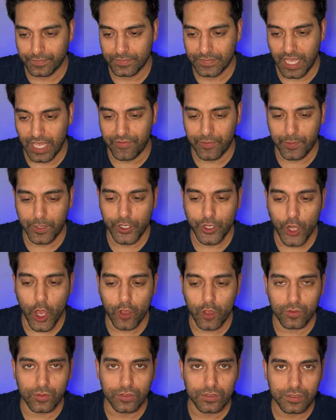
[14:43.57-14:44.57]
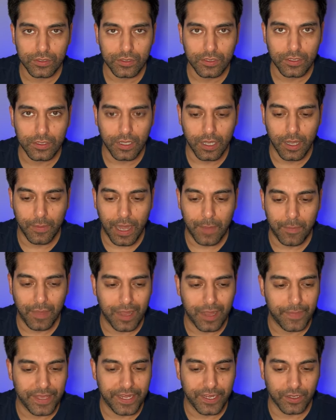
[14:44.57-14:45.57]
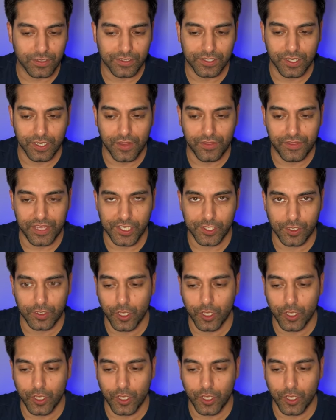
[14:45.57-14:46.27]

Everybody knows about my opinion on certain things.